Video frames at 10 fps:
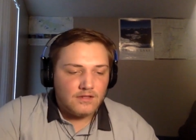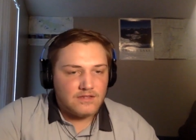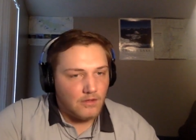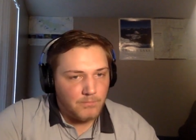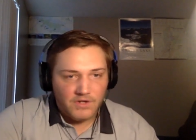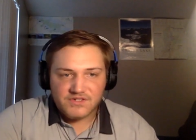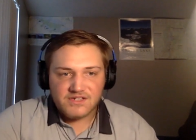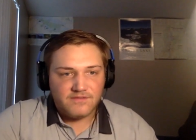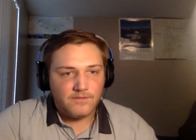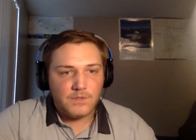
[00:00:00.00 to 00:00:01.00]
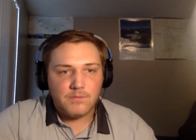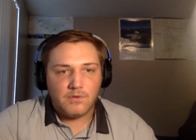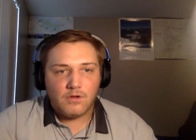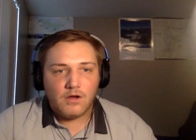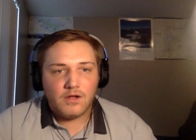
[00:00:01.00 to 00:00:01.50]
a bunch of different
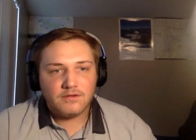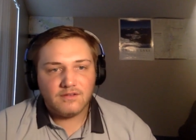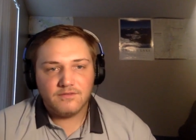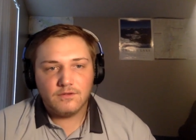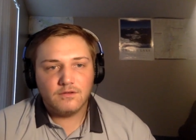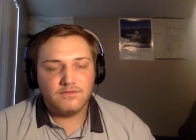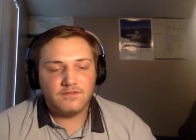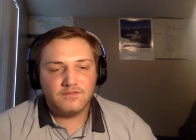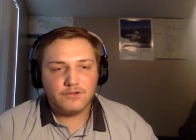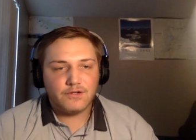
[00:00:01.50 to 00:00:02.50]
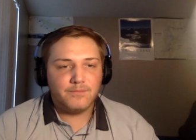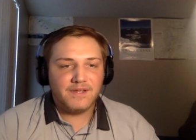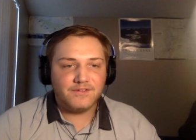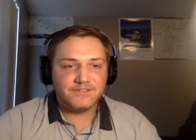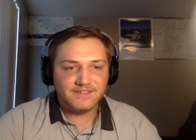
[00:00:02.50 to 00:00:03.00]
people on. If you feel
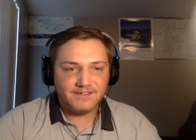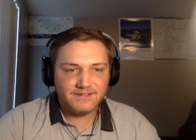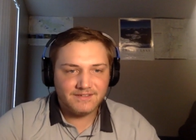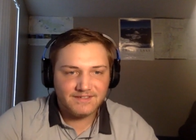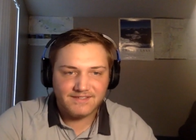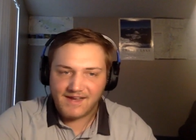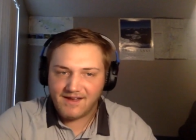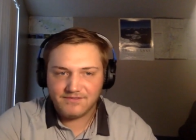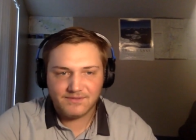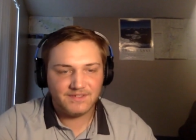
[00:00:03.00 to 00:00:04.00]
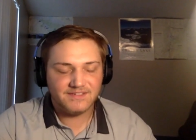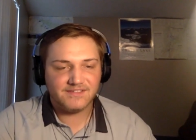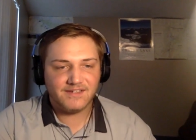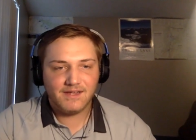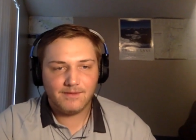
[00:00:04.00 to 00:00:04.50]
compelled to have something to
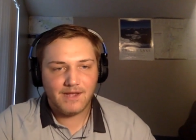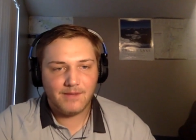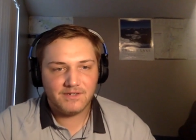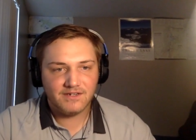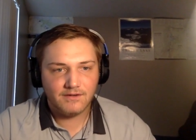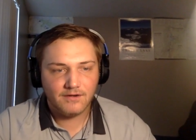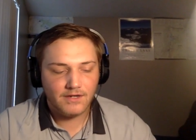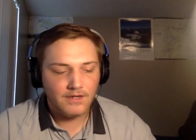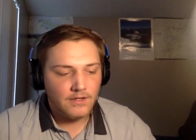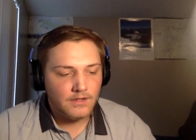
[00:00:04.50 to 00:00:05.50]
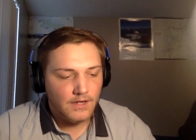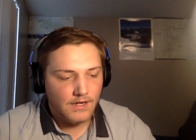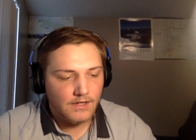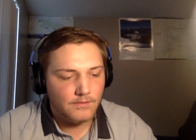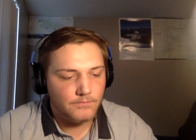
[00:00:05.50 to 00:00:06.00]
say, I'm happy to hear it.
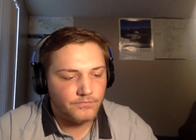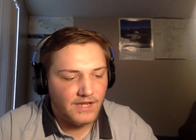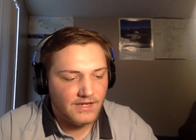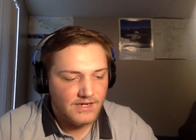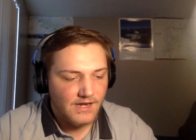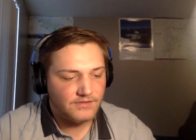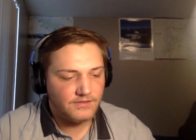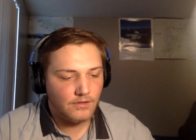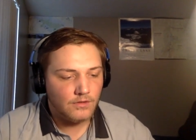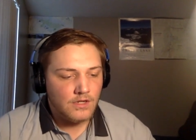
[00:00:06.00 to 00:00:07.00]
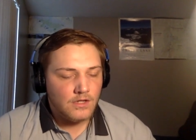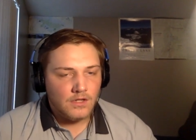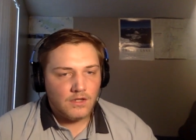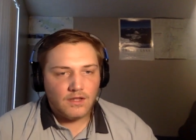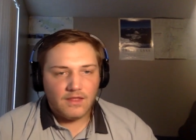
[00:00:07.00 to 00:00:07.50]
And yeah, so
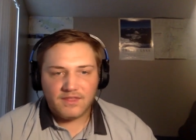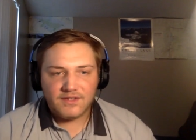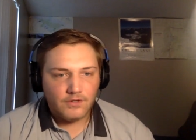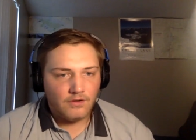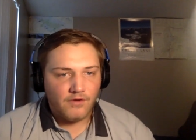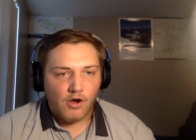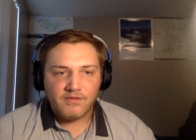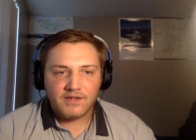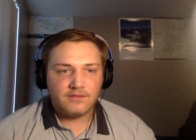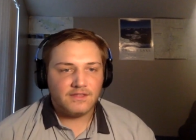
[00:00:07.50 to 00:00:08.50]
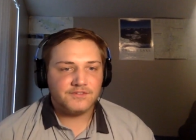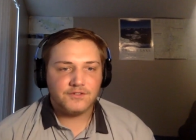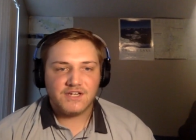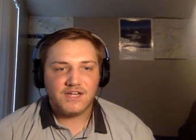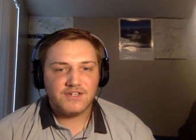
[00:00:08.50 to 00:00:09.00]
things are evolving, things are
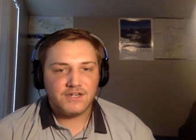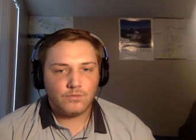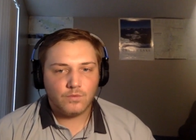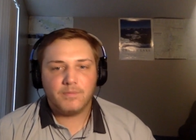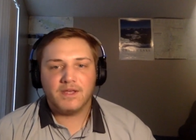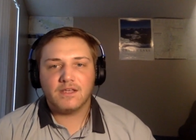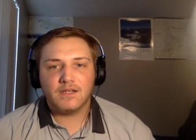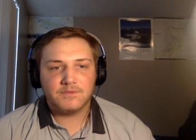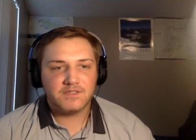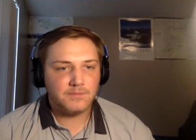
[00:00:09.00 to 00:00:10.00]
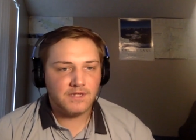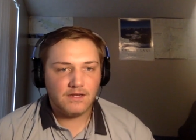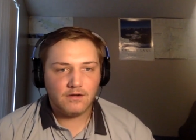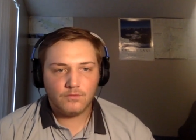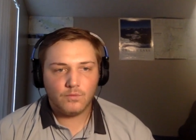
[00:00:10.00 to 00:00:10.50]
changing. We're picking up the
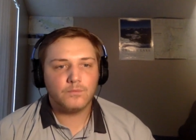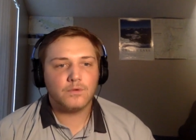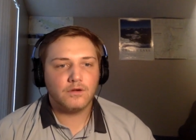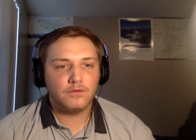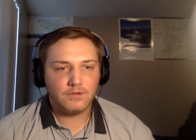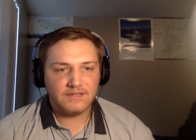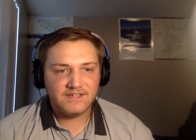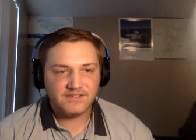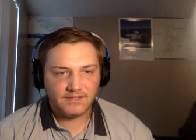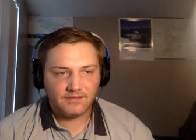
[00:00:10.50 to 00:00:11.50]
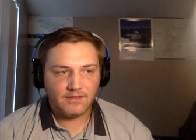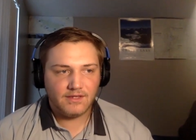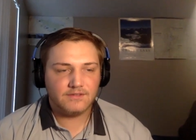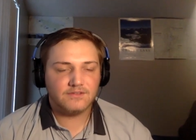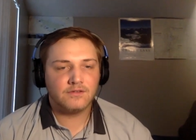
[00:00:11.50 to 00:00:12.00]
speed on when we're releasing
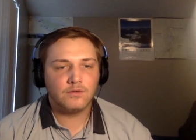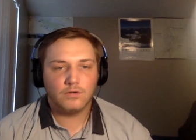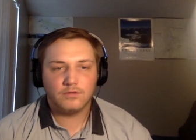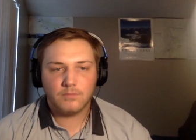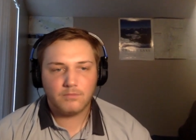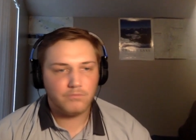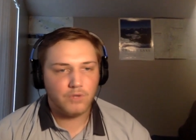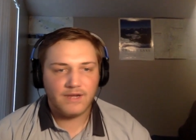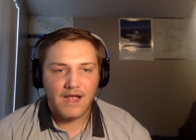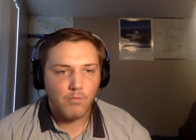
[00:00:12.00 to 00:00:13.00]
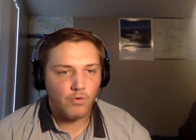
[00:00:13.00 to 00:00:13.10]
things. We're putting out